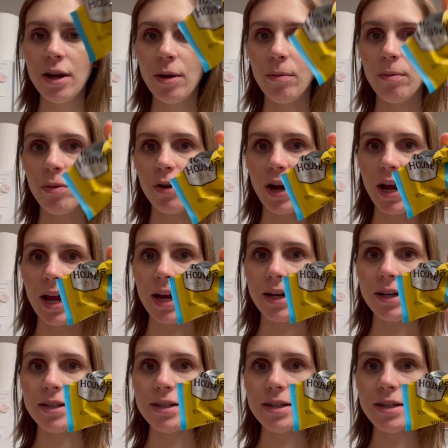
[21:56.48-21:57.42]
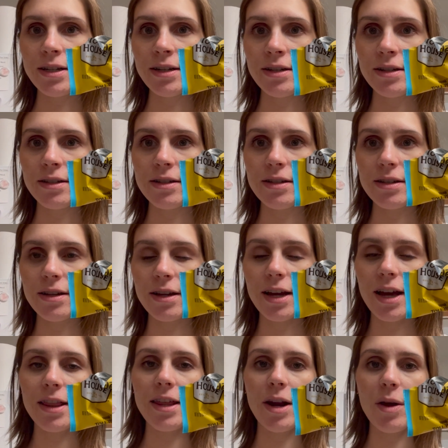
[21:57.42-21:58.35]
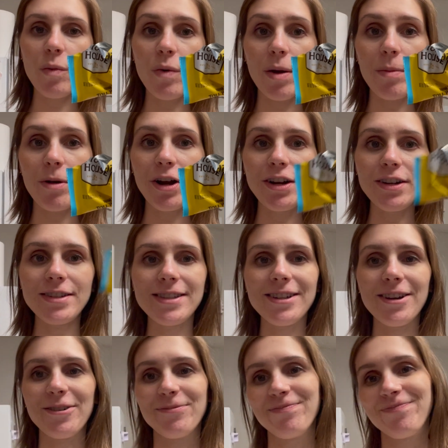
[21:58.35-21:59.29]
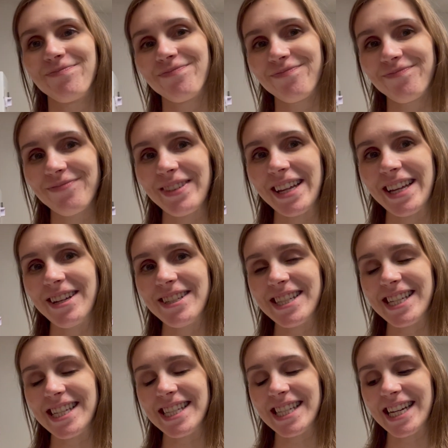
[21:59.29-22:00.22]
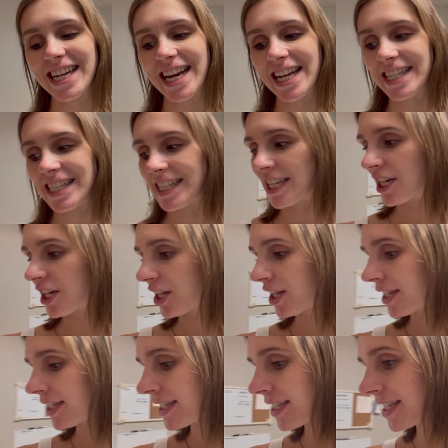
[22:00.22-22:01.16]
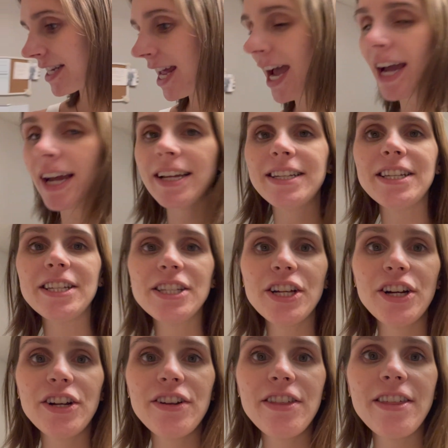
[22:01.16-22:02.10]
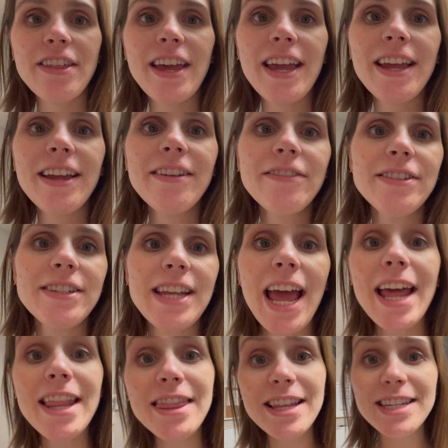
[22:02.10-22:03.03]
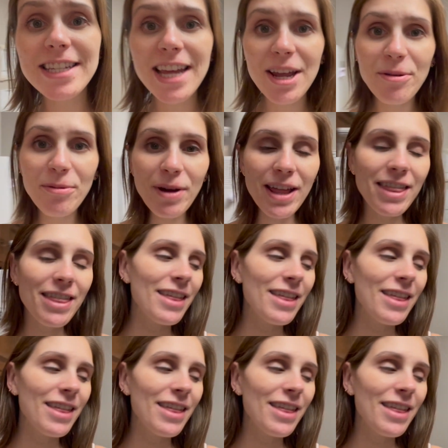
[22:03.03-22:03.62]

brand. Got that at Walmart, so it's just a nice little snack dessert thing to end the day with.